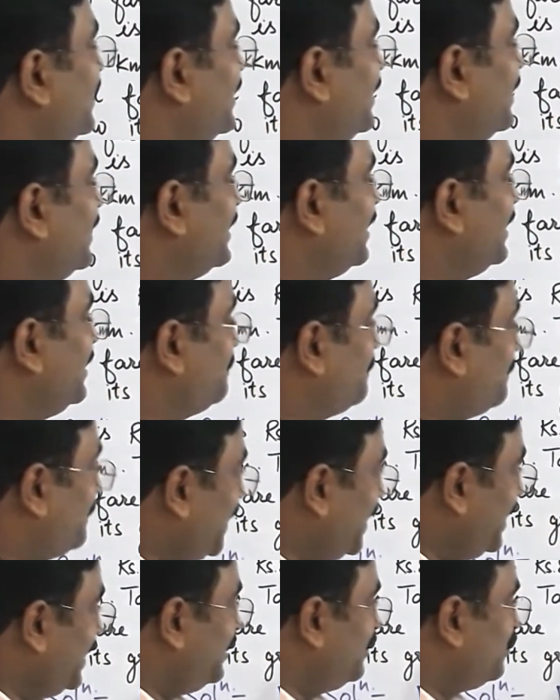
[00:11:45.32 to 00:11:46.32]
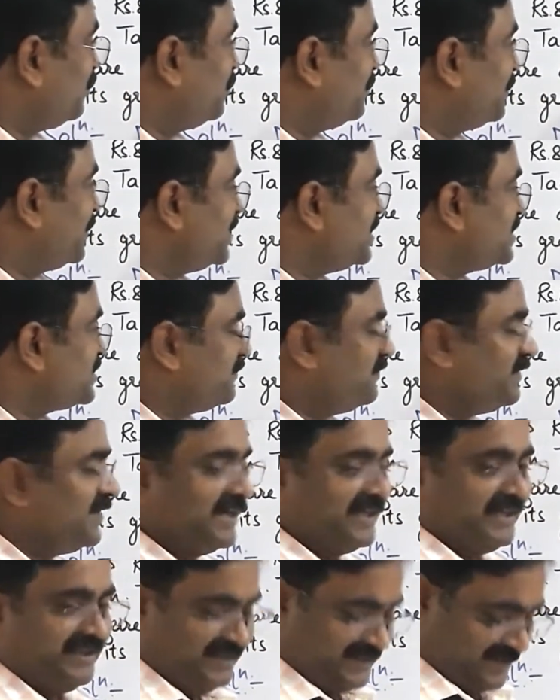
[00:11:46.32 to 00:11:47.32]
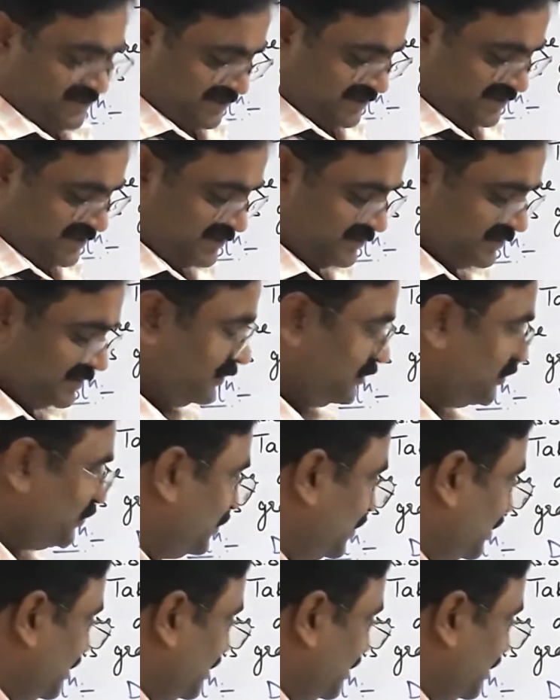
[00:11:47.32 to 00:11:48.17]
he paid rupees 5. So the total